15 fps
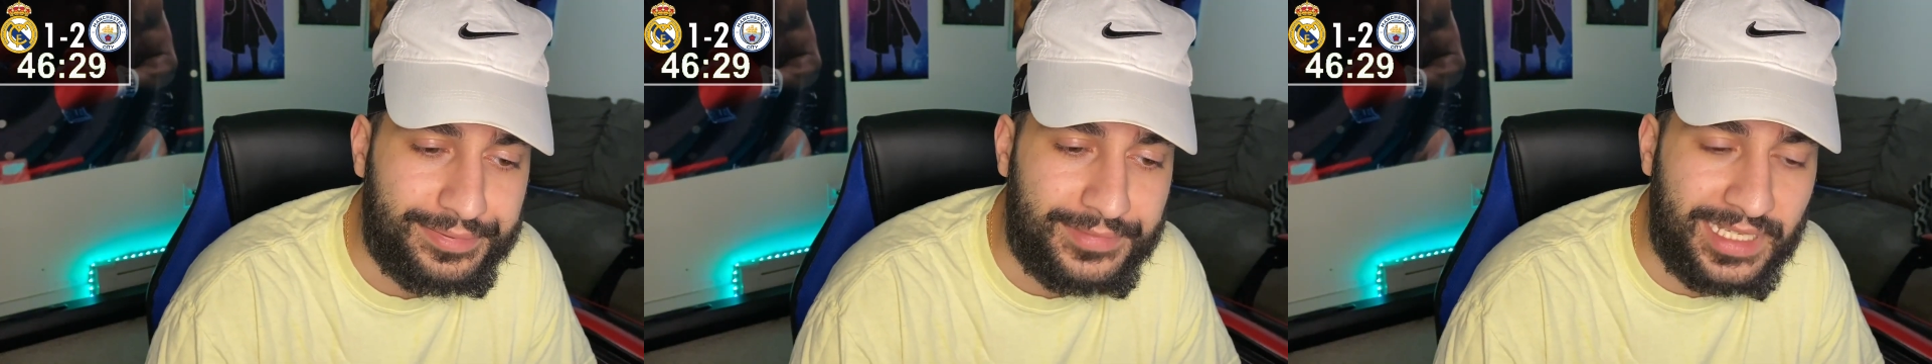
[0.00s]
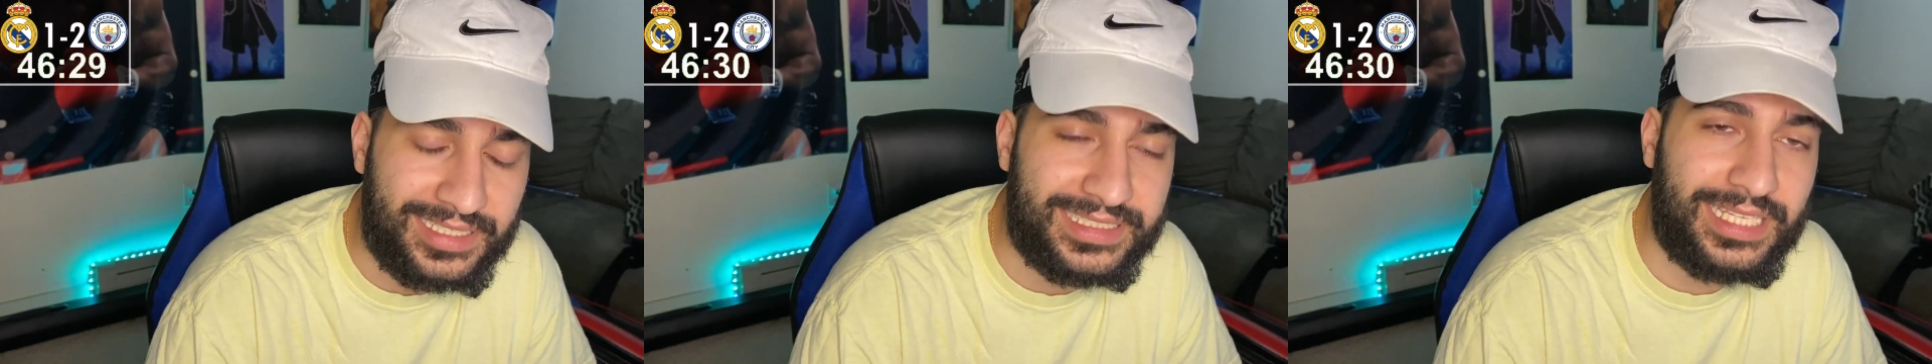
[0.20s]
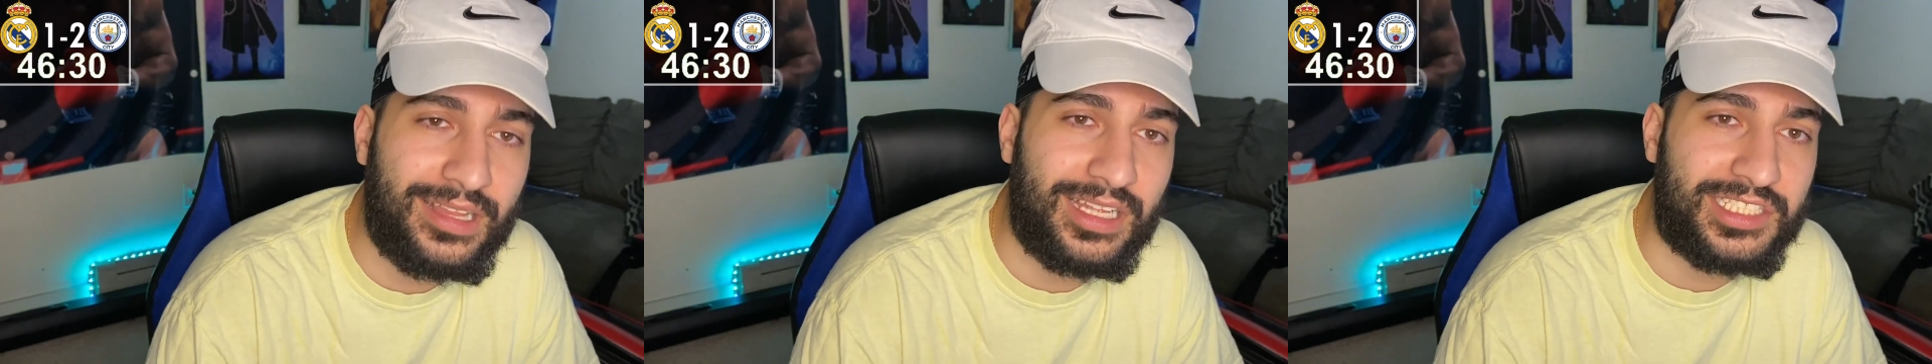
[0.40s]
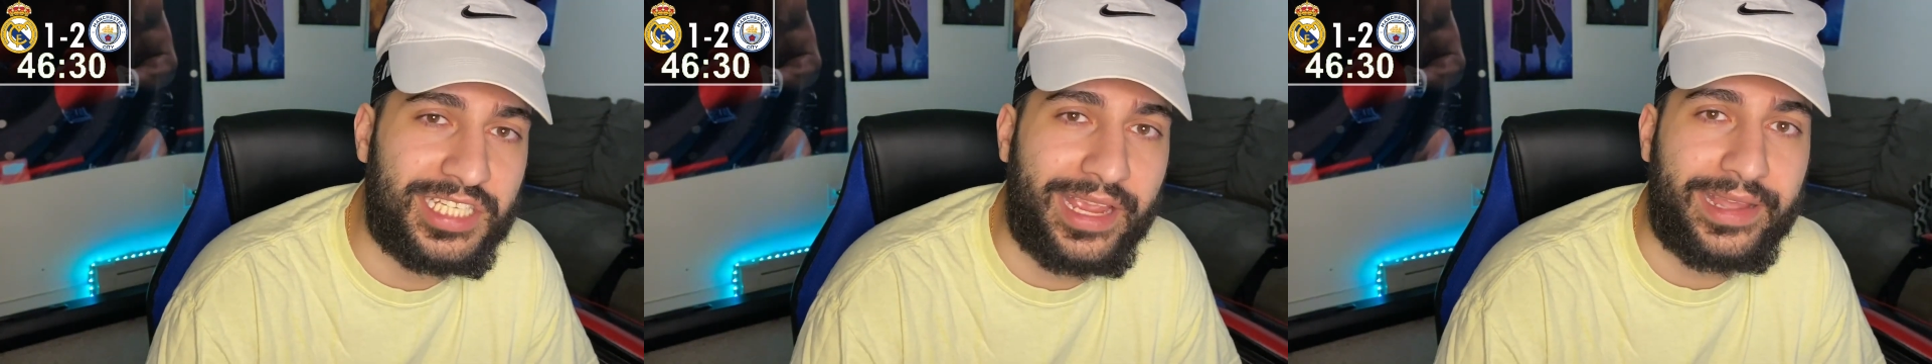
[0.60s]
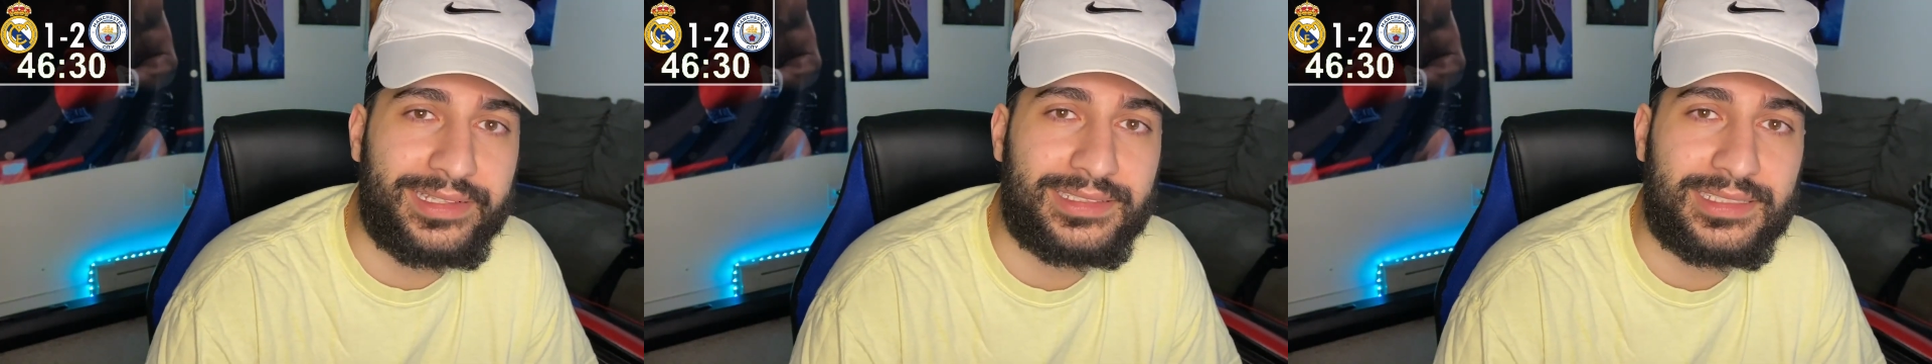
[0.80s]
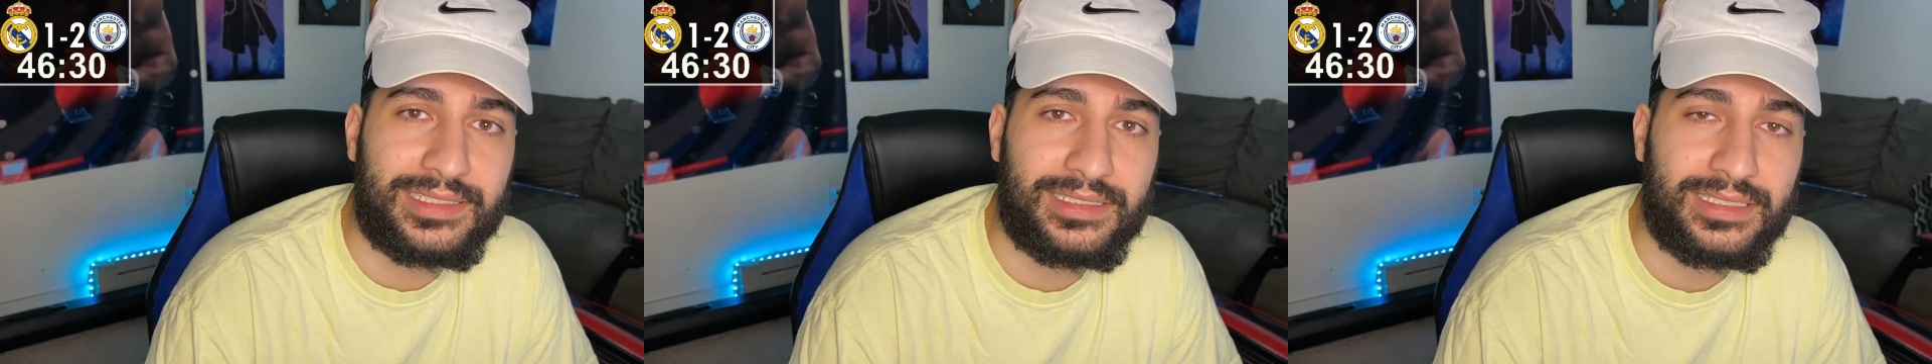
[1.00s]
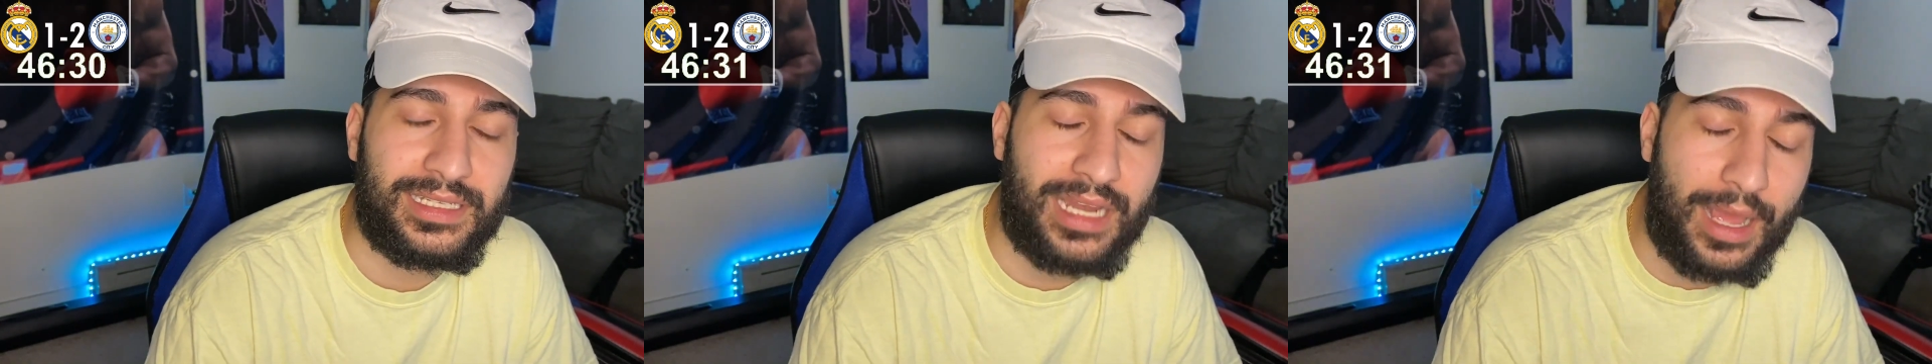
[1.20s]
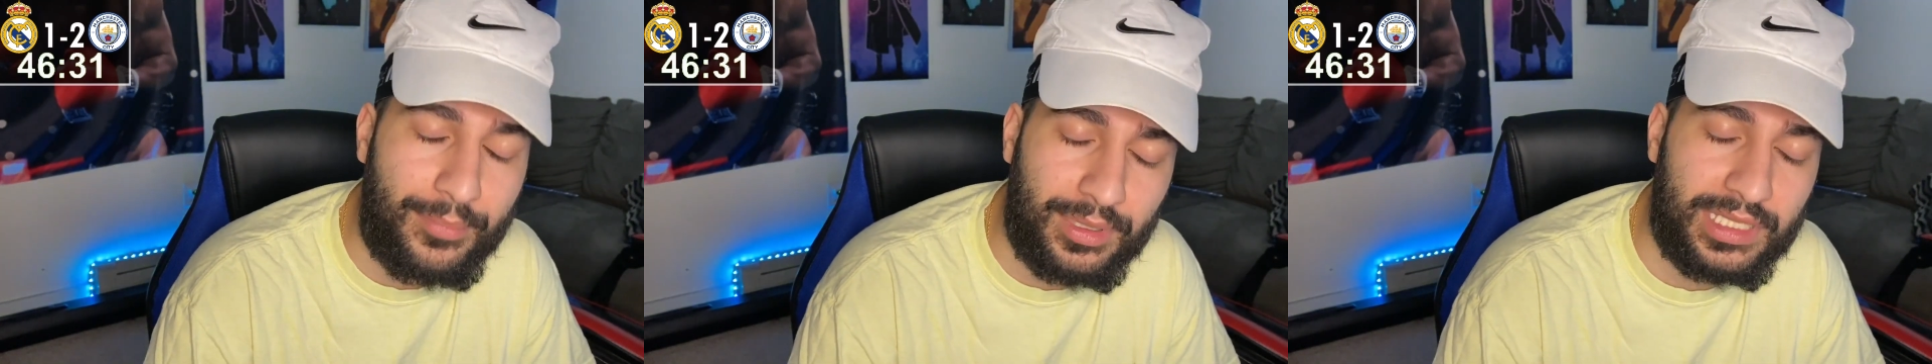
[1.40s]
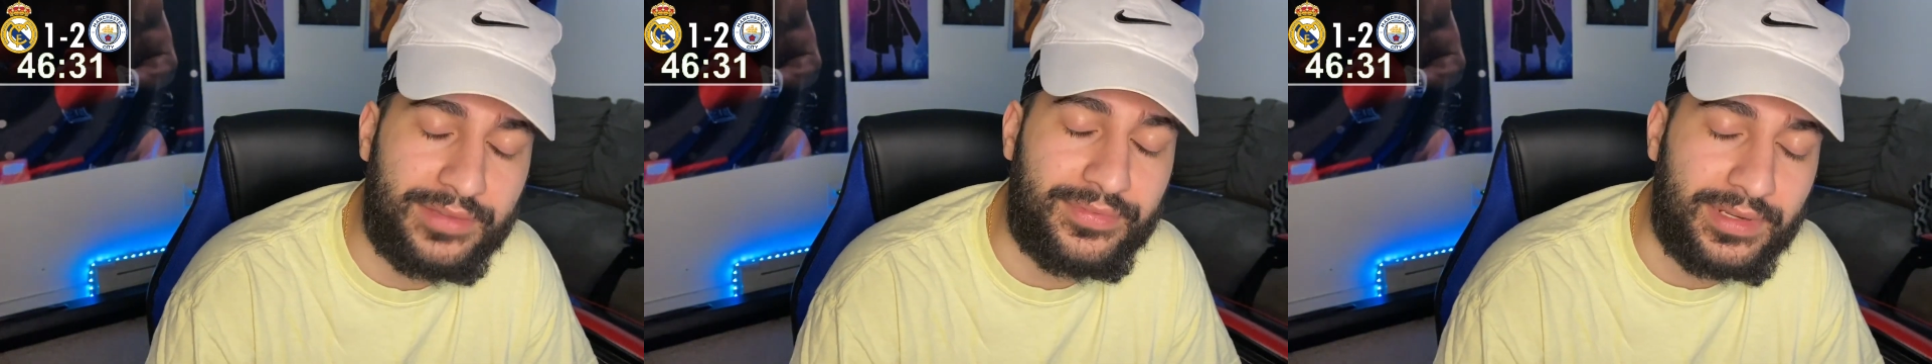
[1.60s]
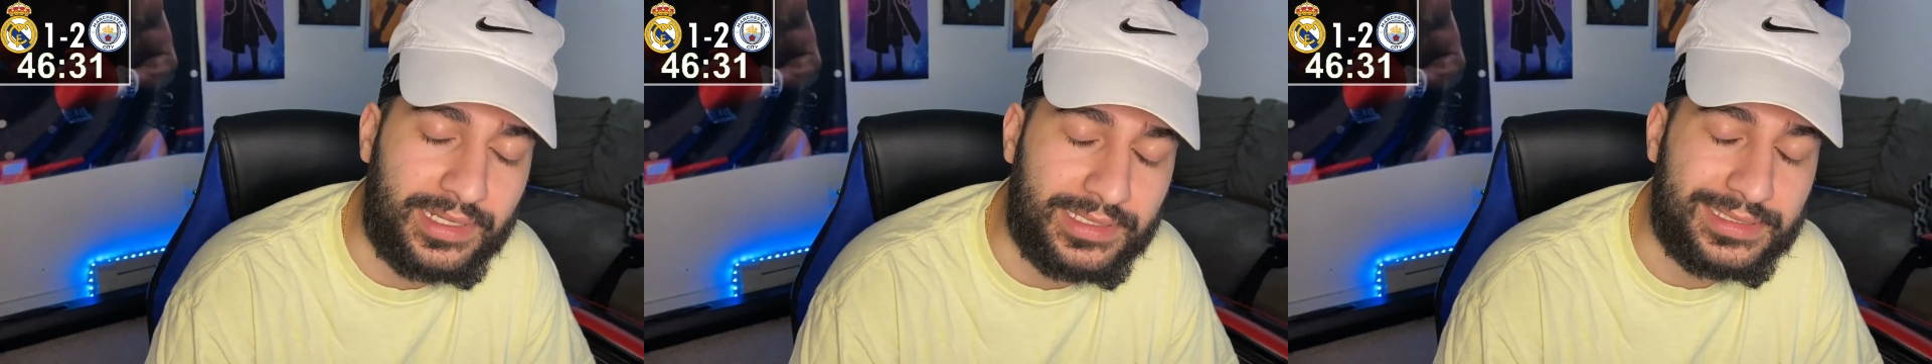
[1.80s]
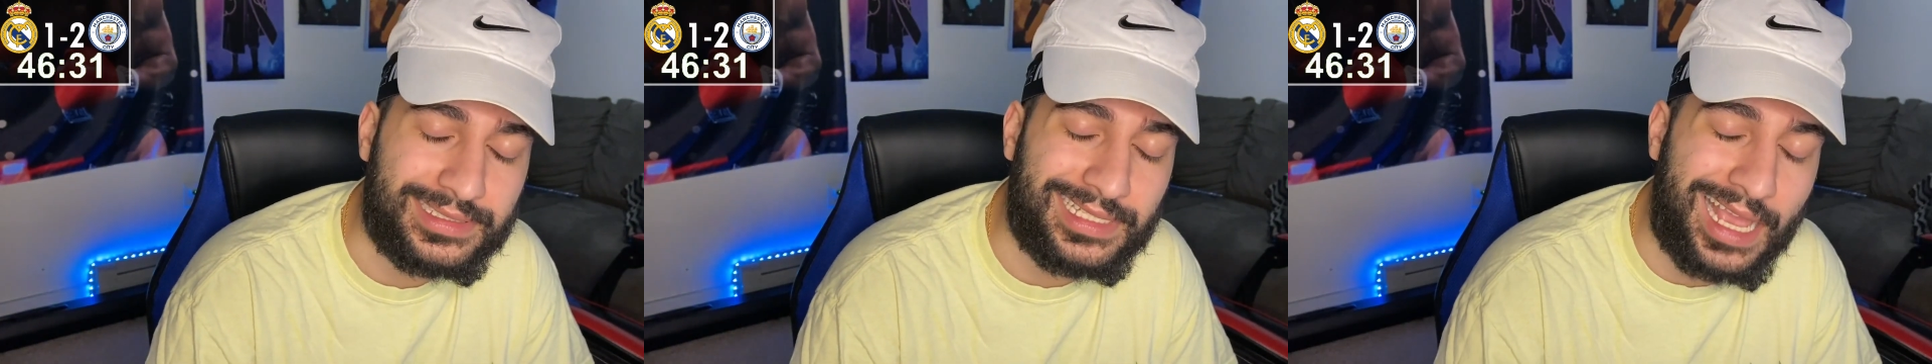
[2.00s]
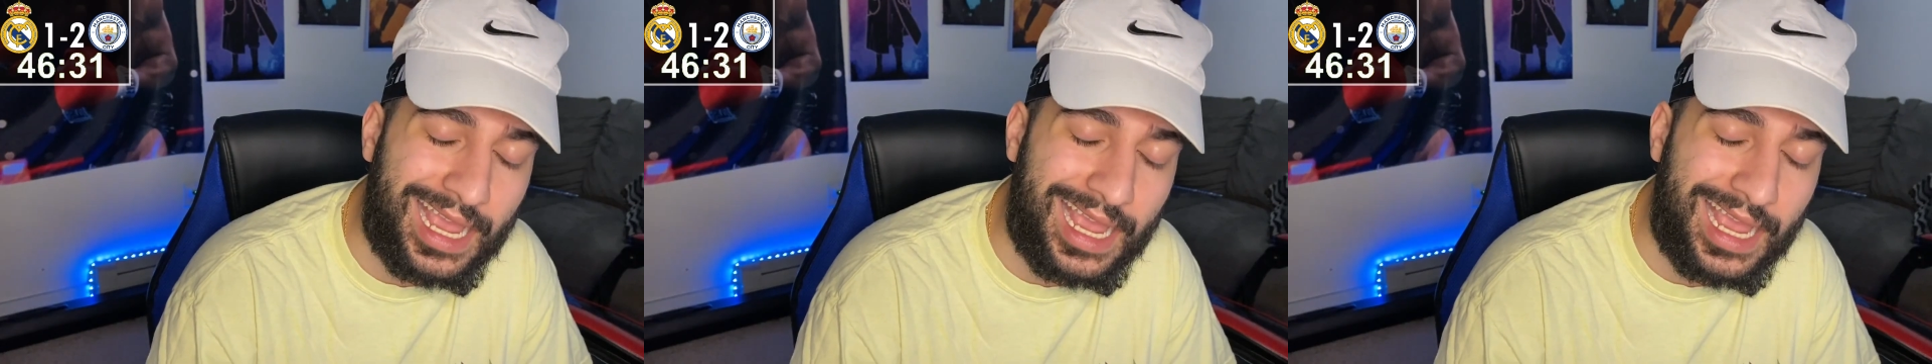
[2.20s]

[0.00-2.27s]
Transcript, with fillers: There's still a chance, and I believe in us.